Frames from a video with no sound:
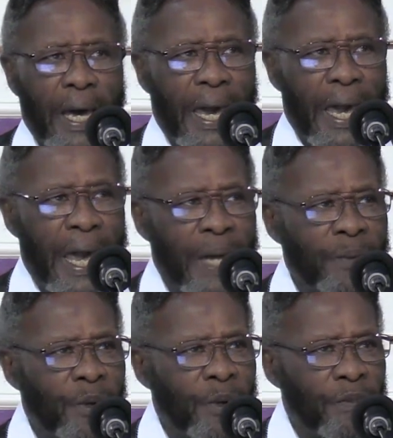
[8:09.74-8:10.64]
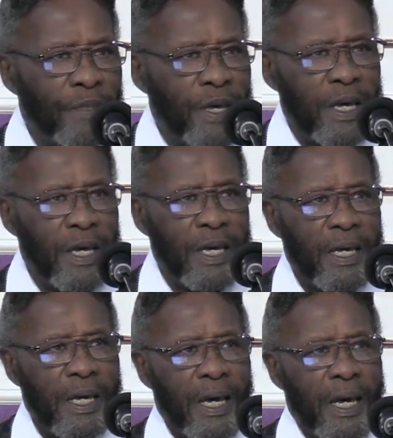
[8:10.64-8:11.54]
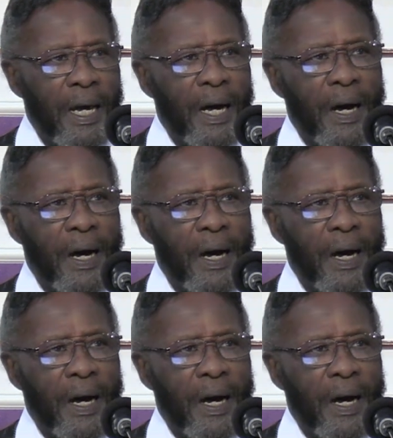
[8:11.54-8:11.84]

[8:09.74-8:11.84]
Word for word: And the uh,